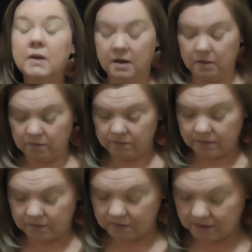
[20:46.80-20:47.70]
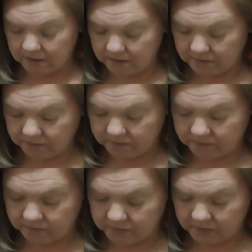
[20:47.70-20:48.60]
Okay, so now
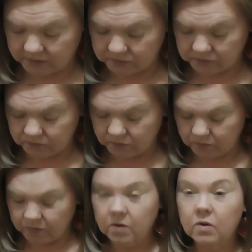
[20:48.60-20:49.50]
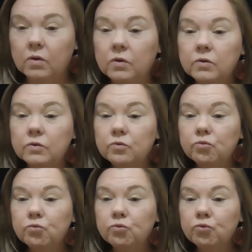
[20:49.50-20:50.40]
I'm going to pop
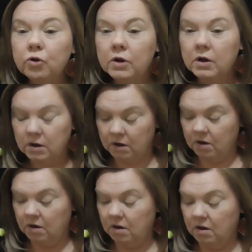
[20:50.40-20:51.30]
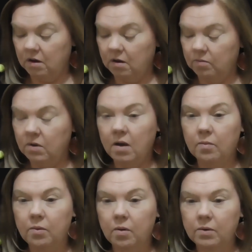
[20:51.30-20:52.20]
on, I
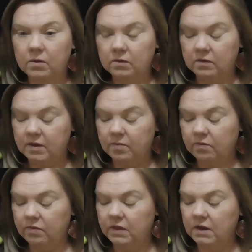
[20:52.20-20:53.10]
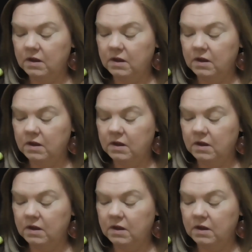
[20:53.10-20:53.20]
might pop on some of